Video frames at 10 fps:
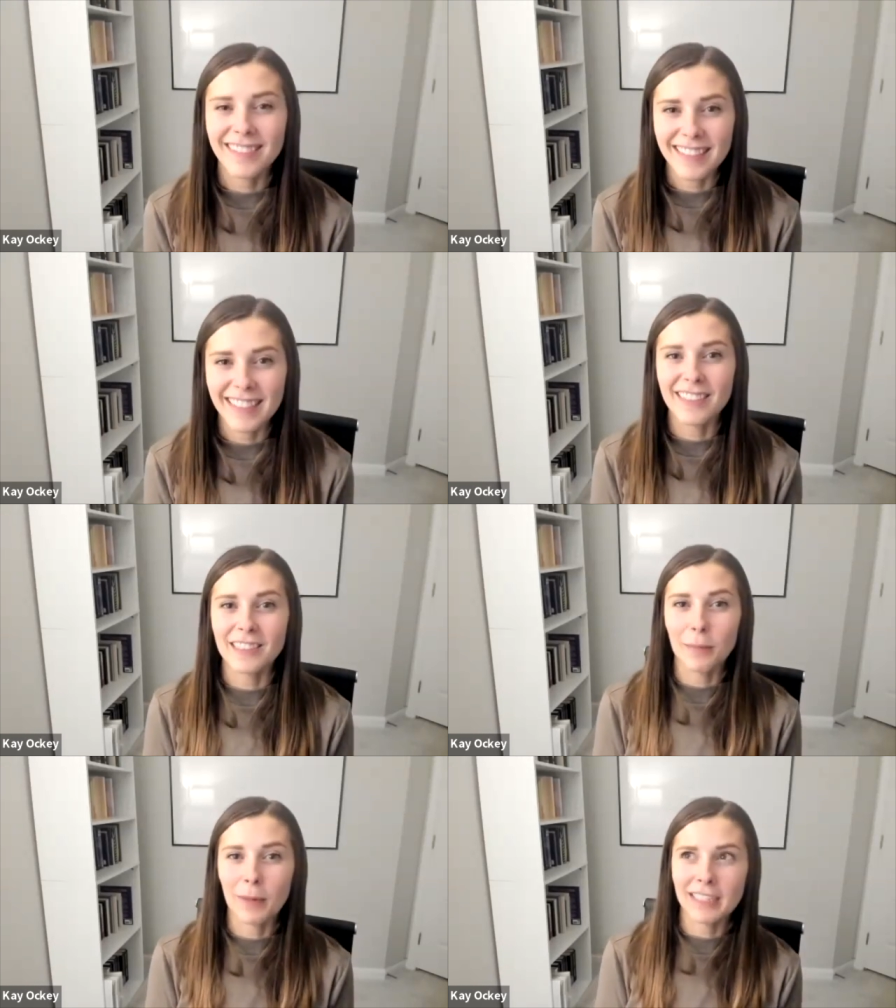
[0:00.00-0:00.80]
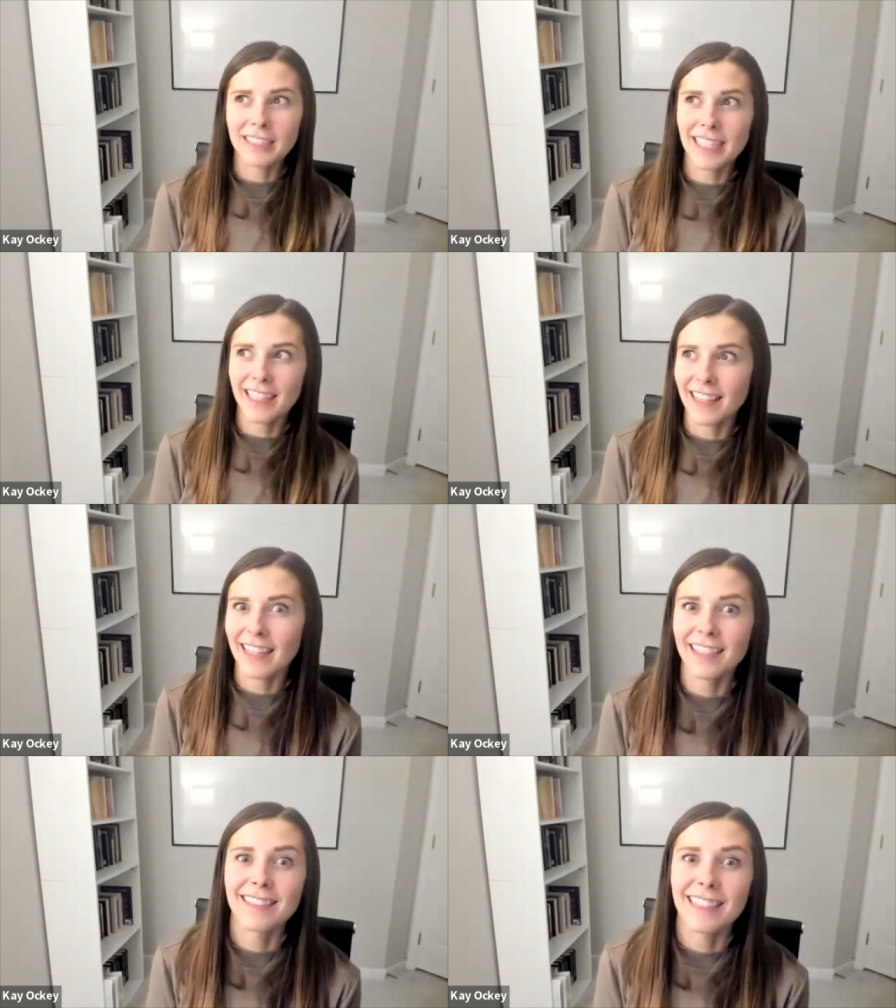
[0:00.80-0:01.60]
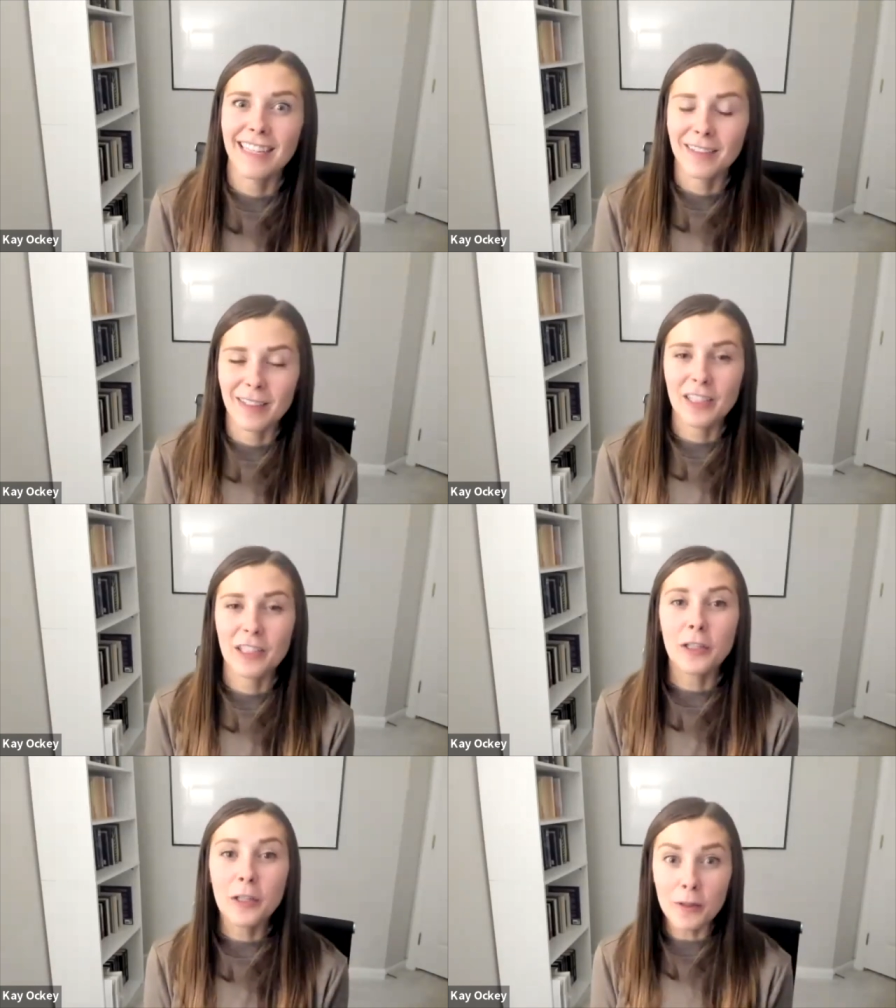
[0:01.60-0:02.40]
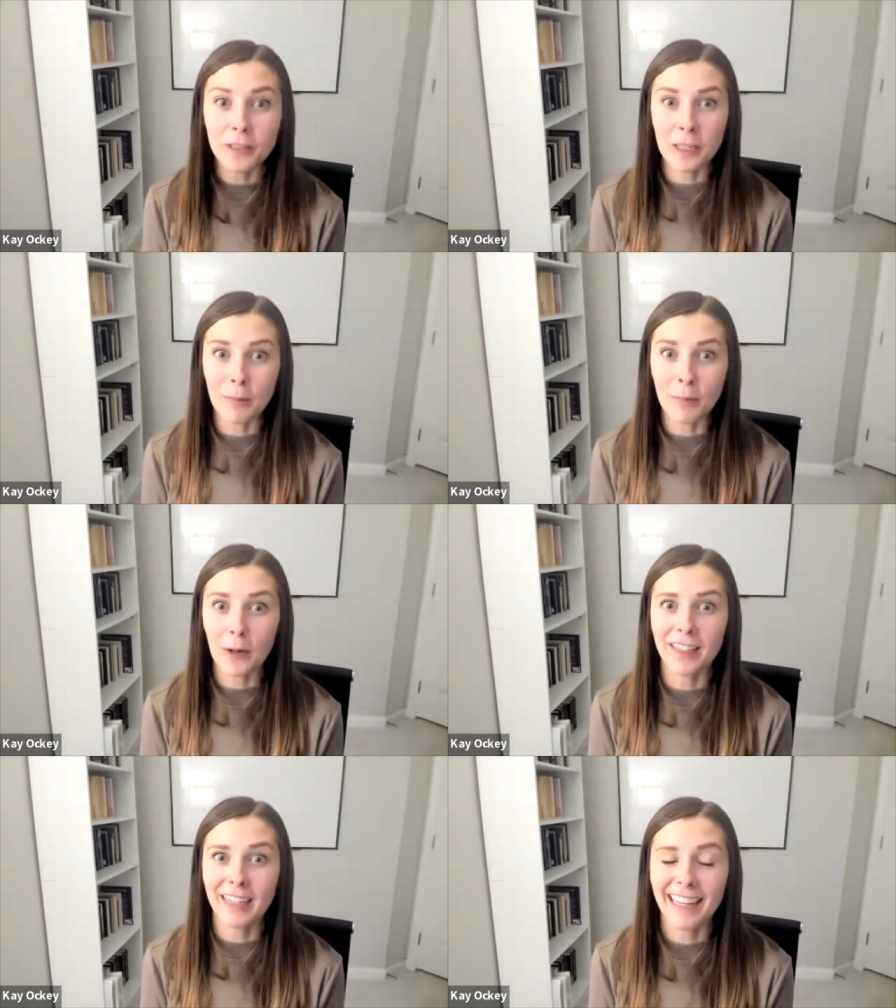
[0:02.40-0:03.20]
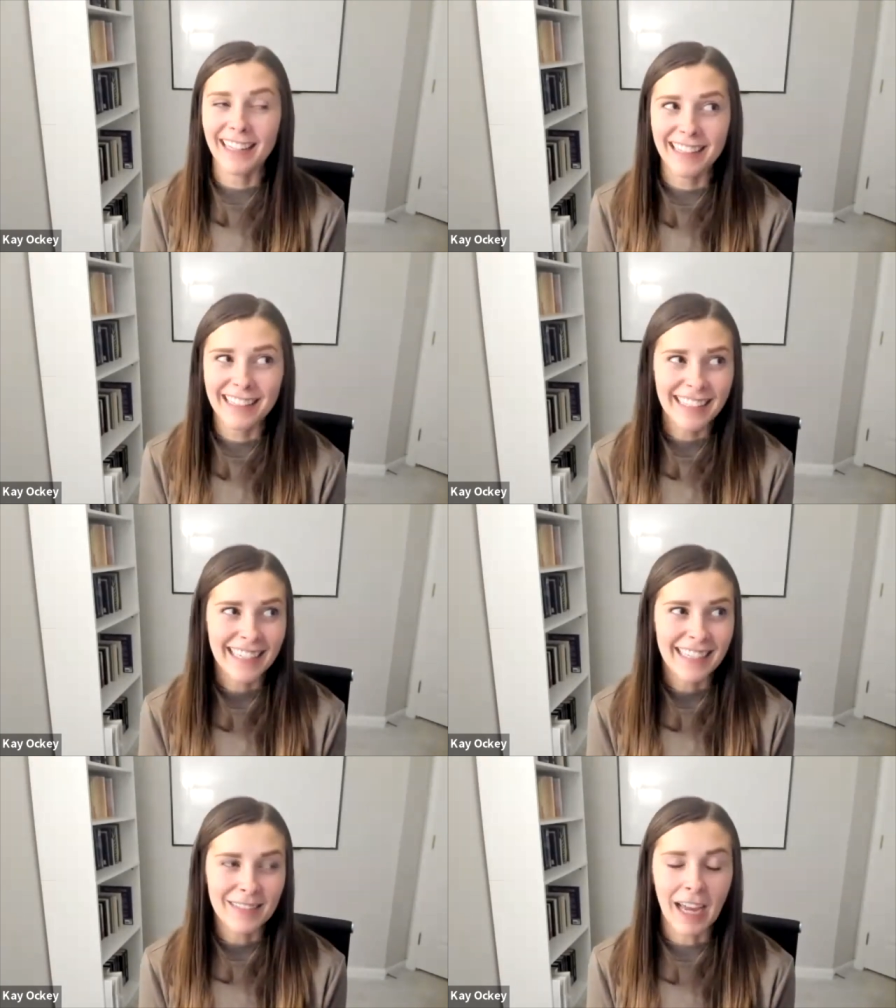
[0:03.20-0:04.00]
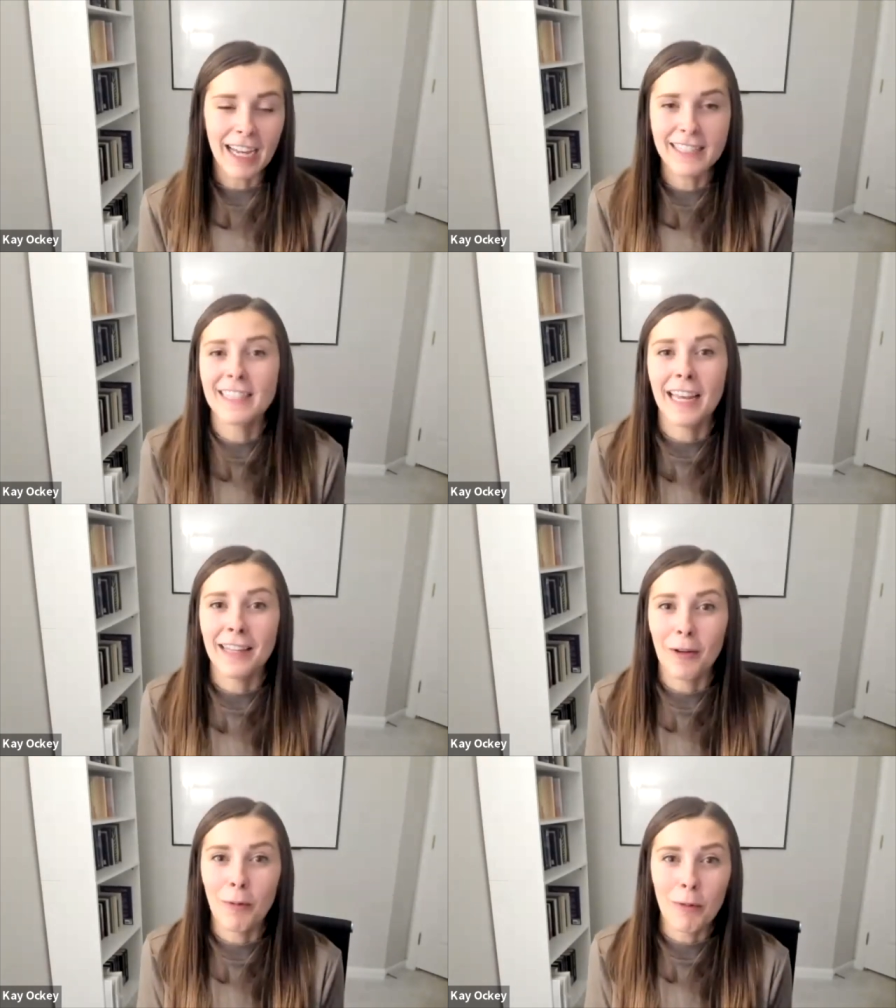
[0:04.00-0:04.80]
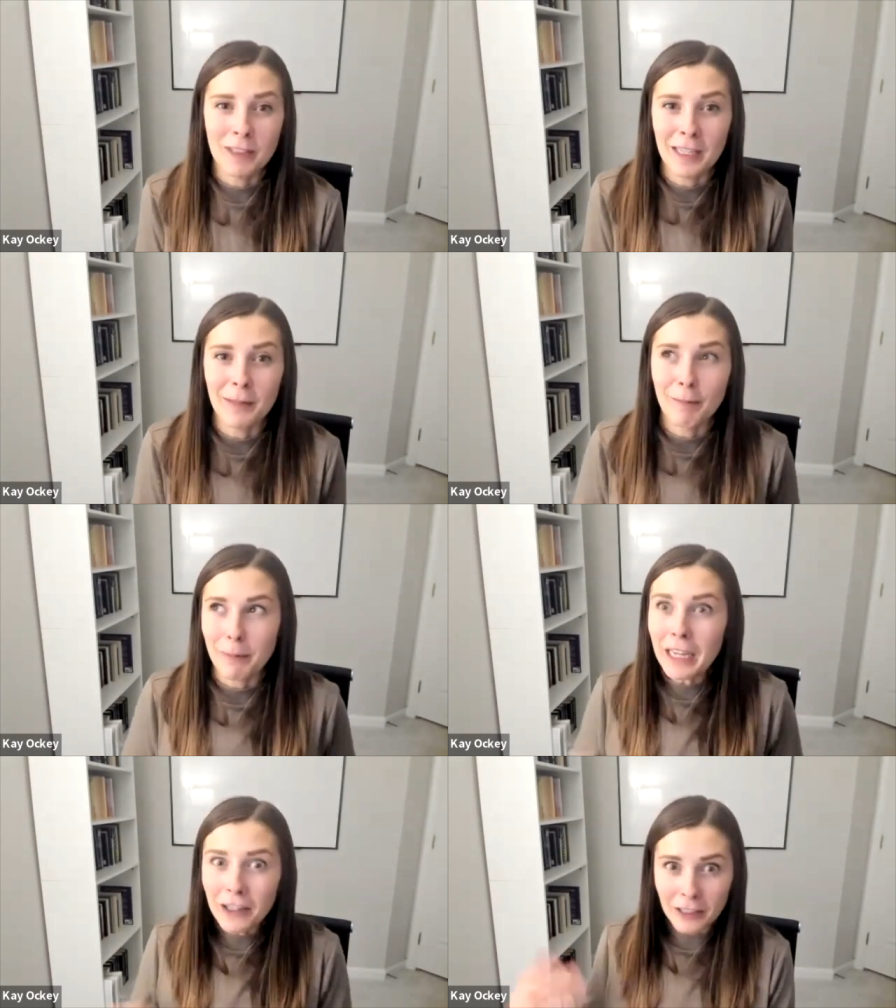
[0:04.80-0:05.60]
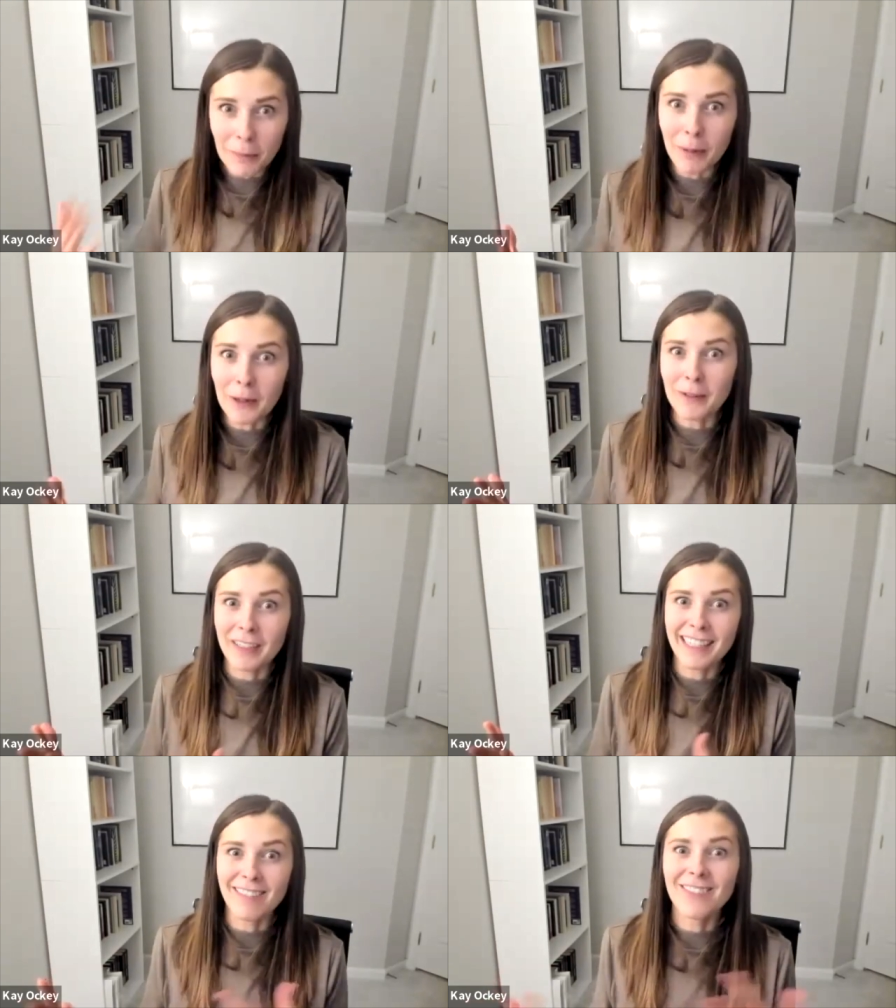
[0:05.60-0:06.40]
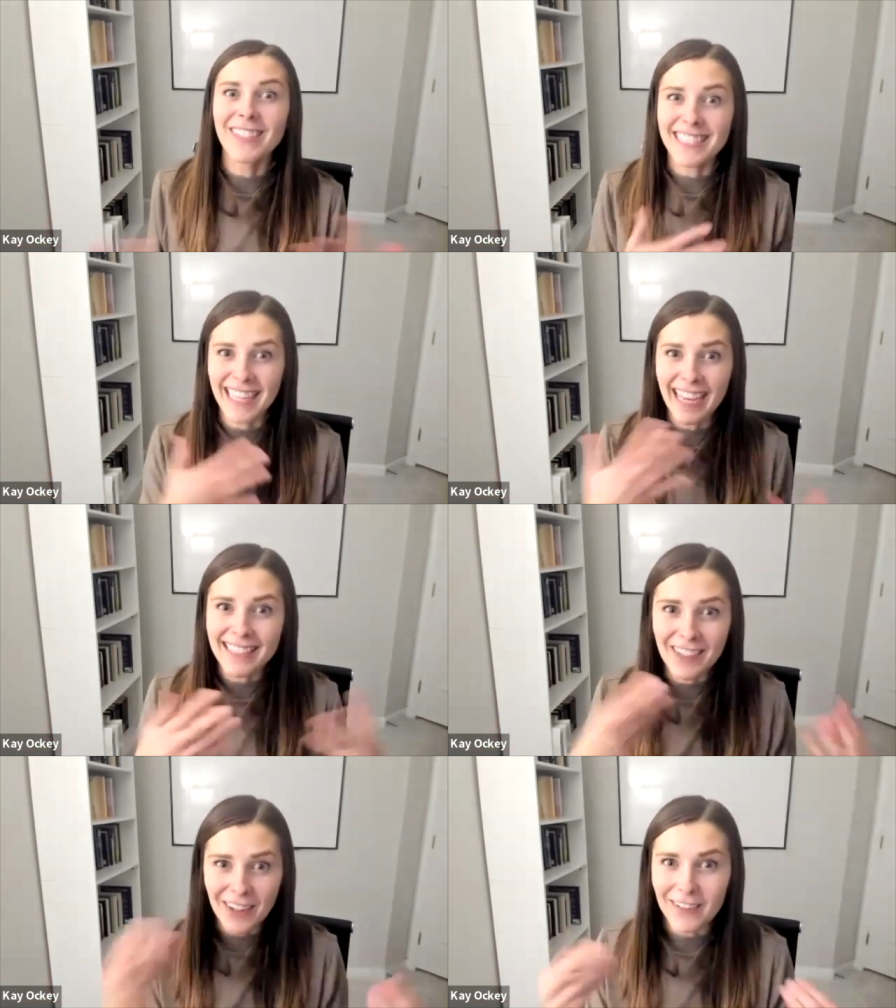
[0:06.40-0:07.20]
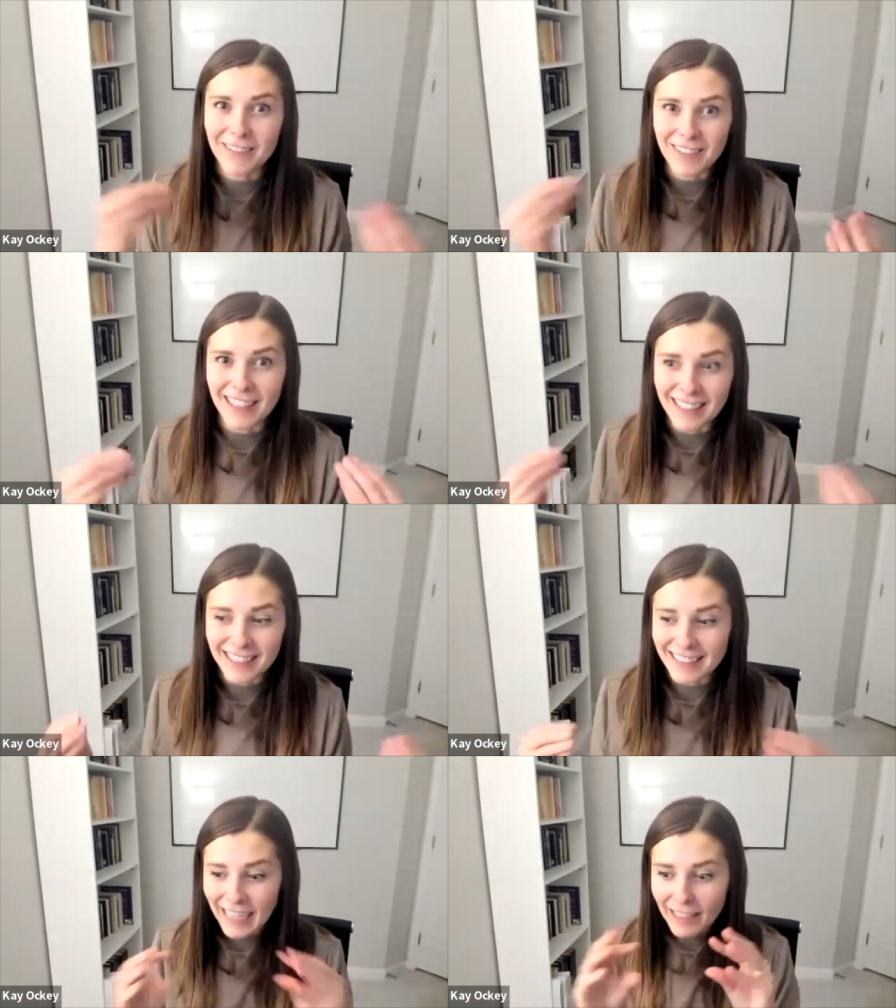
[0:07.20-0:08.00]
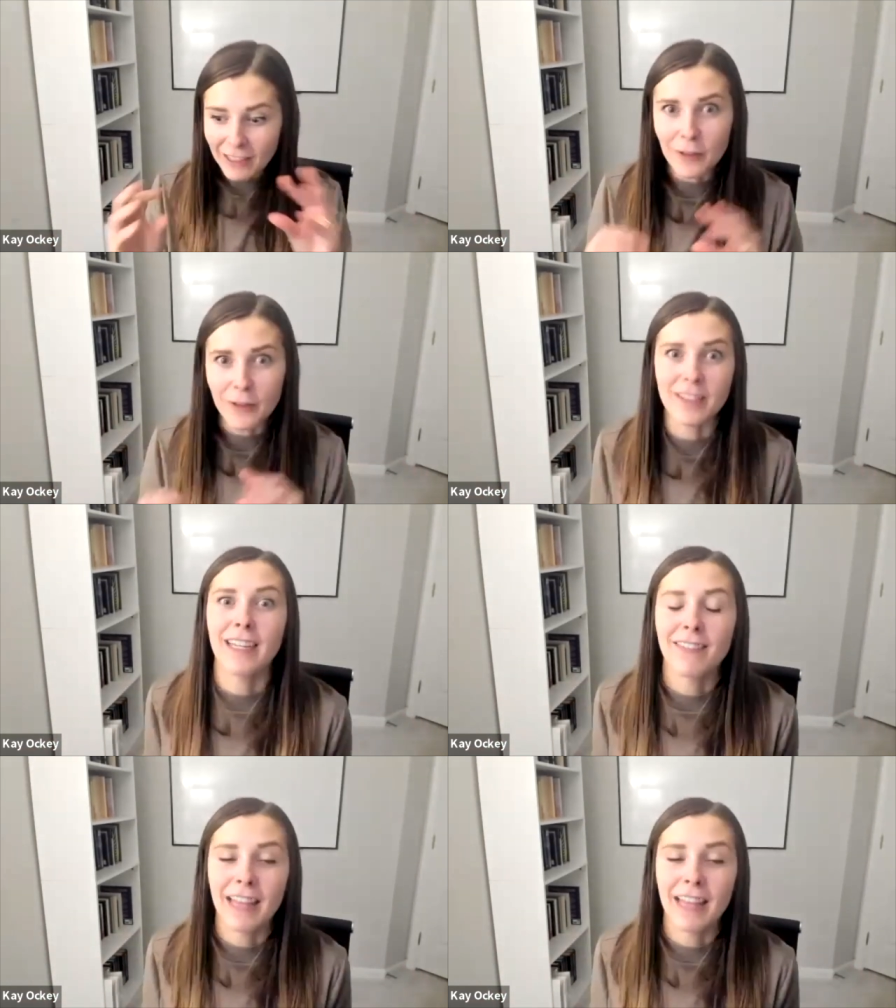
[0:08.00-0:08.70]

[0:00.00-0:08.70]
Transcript: Yes, the mindset thing is a huge component and I'd say almost a bigger component besides all of the technical stuff.